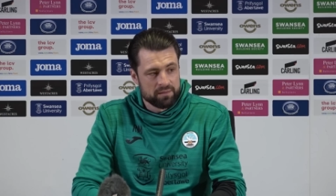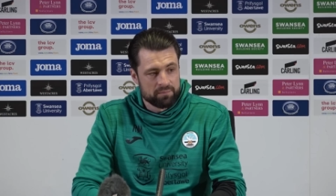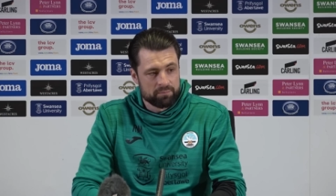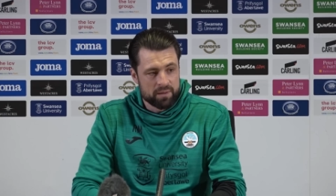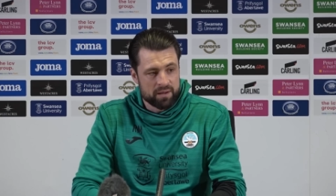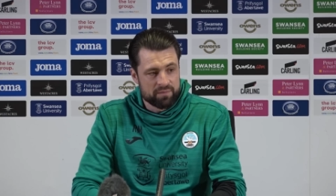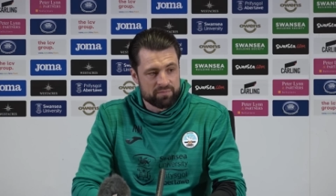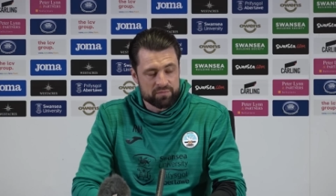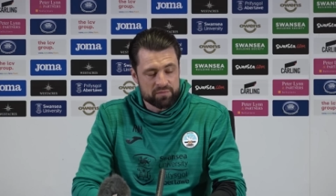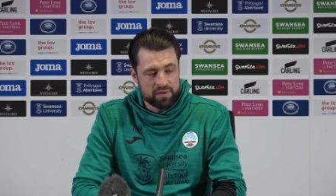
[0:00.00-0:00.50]

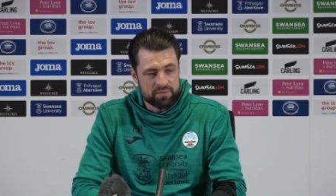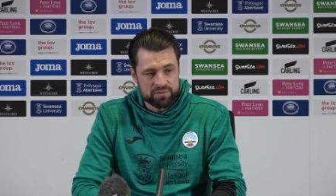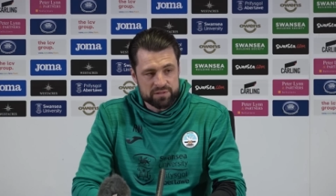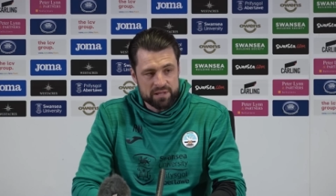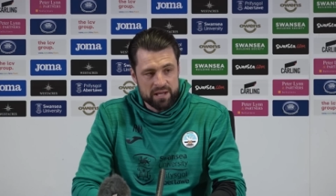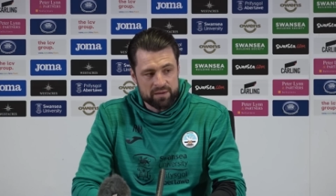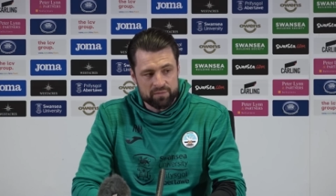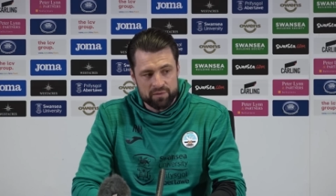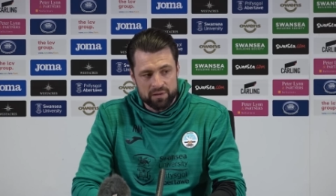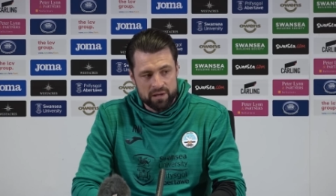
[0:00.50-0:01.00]
But I've, I've
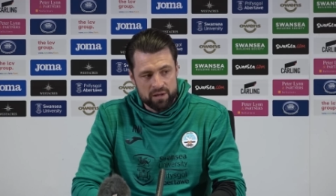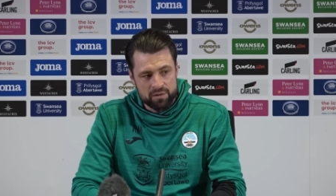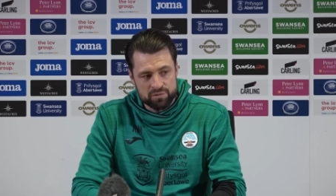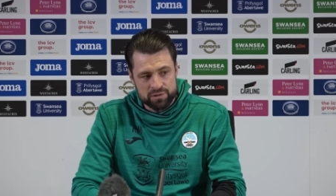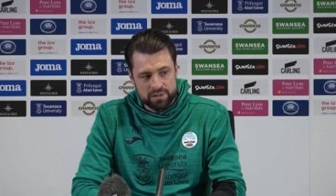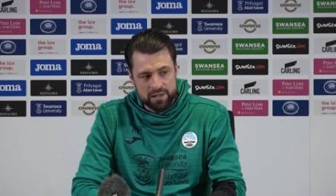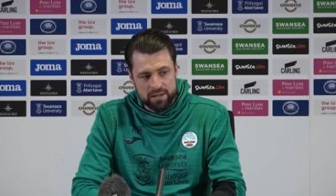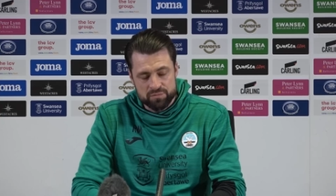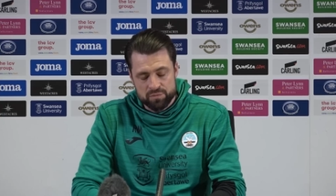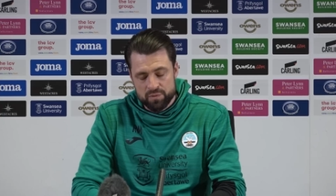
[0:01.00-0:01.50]
sat here in loads
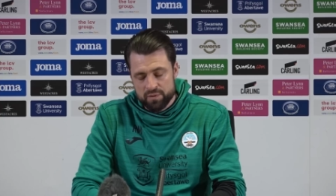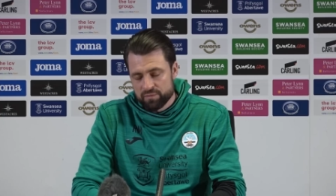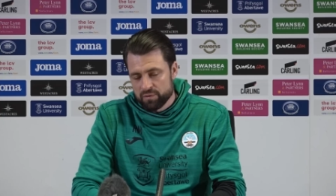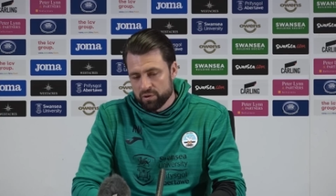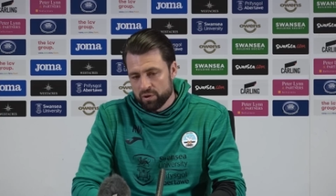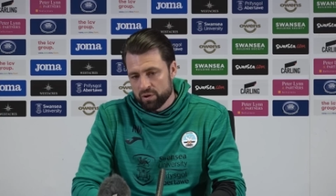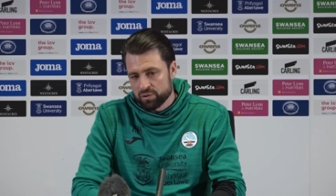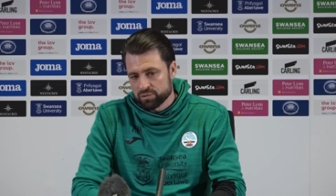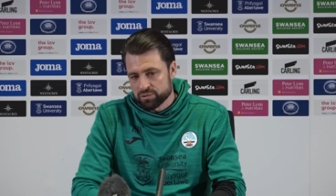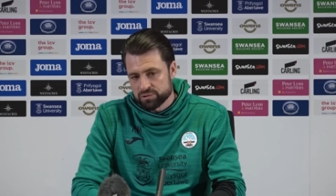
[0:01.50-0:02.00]
of games where we've
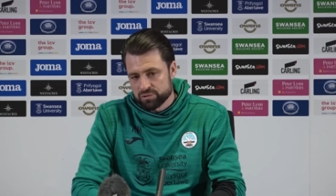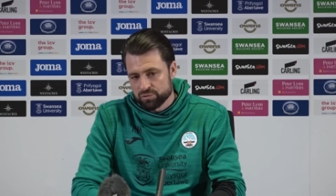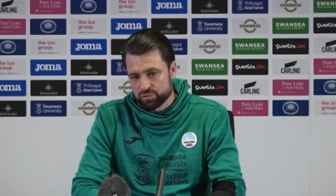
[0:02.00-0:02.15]
lost